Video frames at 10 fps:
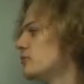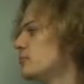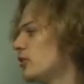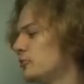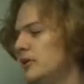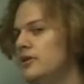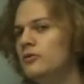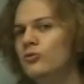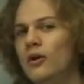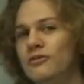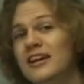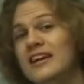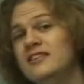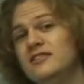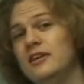must be graphing
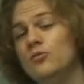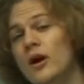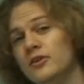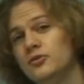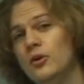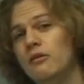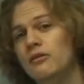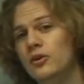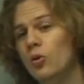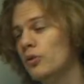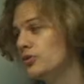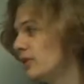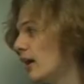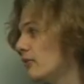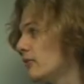east and west rather than north and
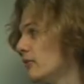south.